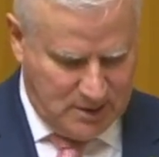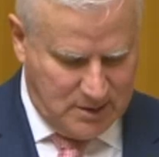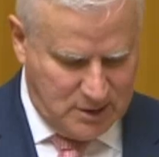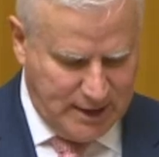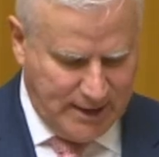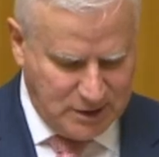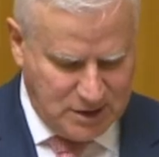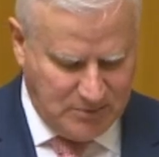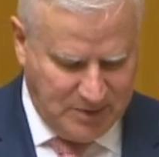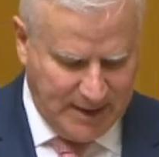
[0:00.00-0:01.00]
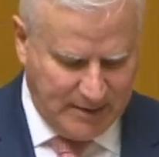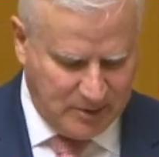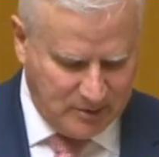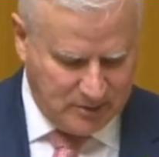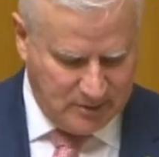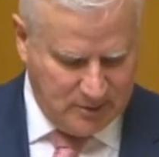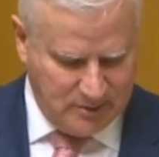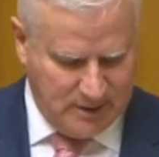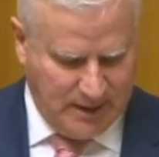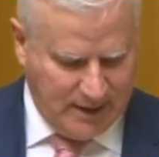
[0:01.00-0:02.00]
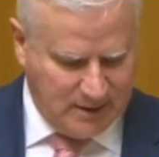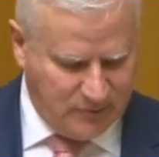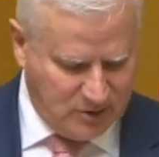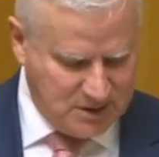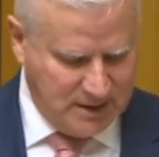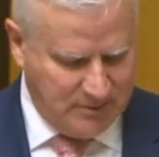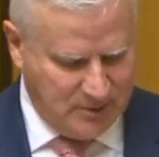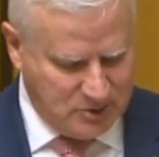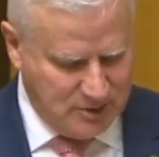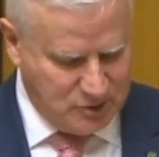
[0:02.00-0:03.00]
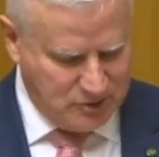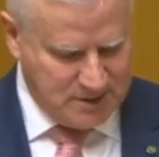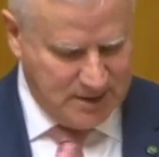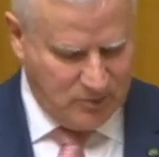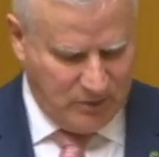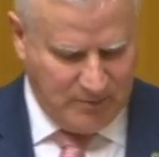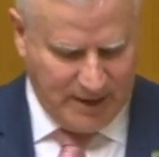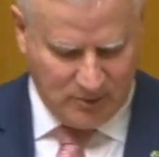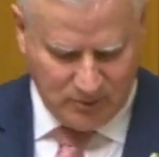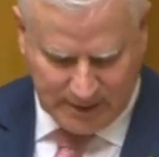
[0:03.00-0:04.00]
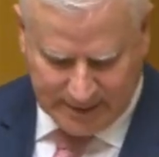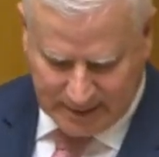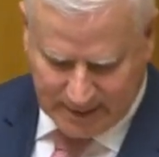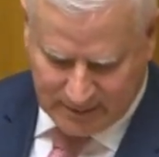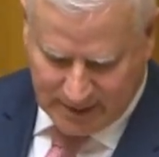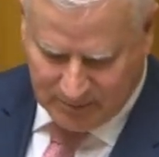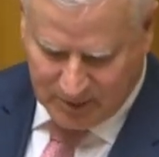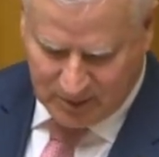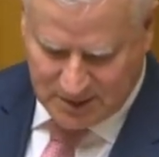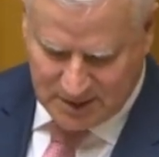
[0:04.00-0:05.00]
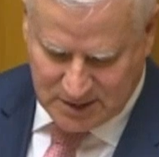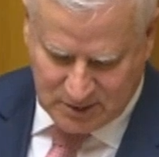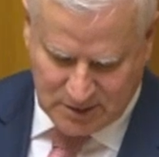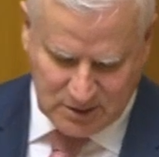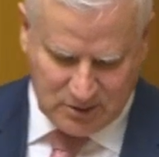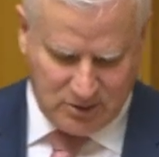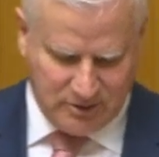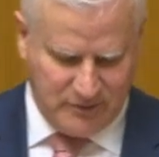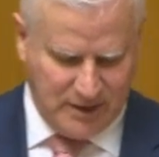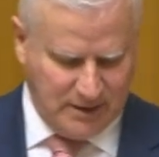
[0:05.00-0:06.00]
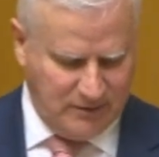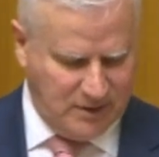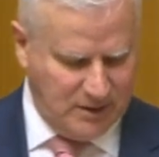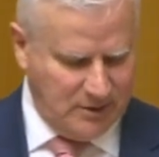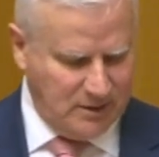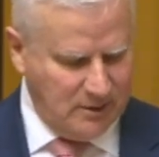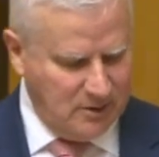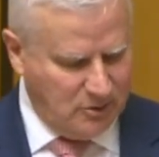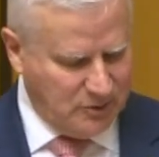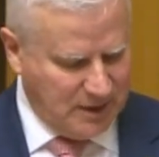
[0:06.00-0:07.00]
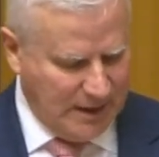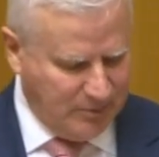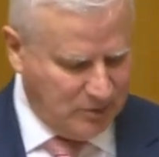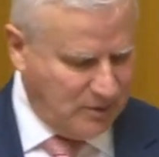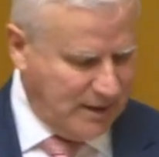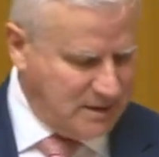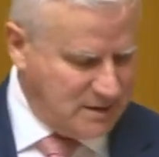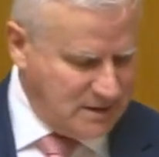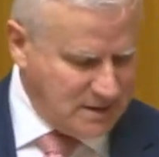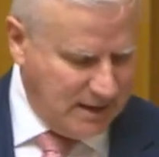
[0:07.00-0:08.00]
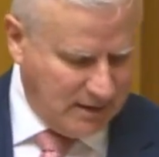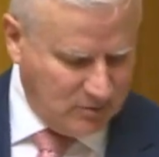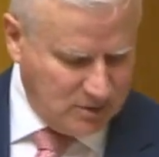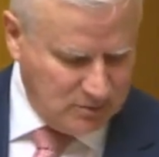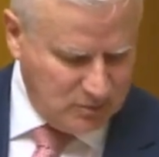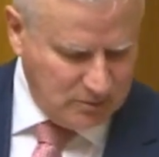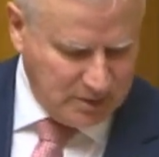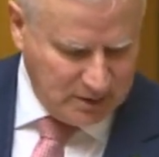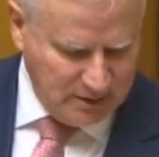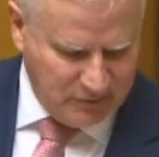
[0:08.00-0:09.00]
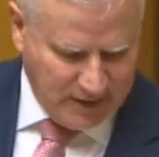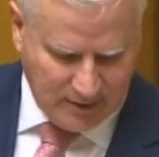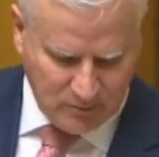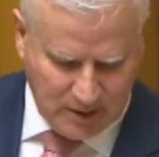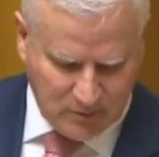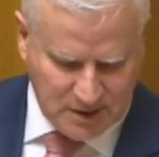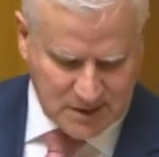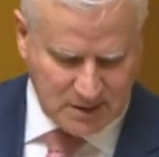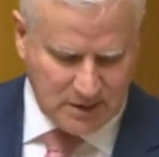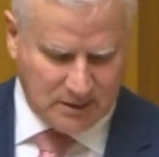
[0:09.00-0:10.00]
Challenged in Parliament on the 8th of October, the Treasurer said, "We've made it really clear that our policy is not to knock off negative gearing or the capital gains discount." Well, we'll believe that when we see it.